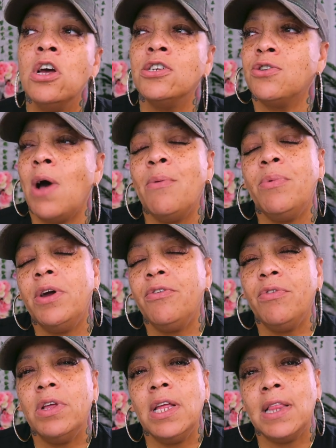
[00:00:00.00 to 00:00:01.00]
So I
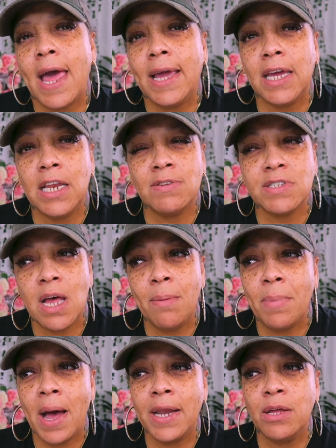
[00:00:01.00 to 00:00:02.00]
wouldn't really like it if
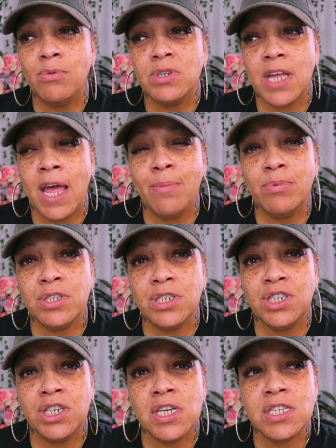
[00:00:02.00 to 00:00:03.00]
somebody was able
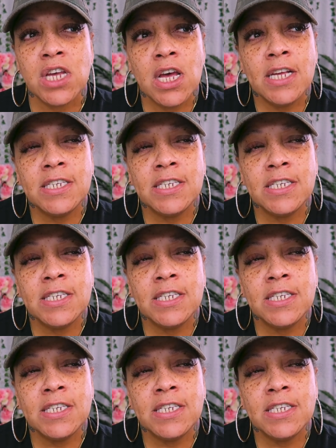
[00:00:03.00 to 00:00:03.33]
to just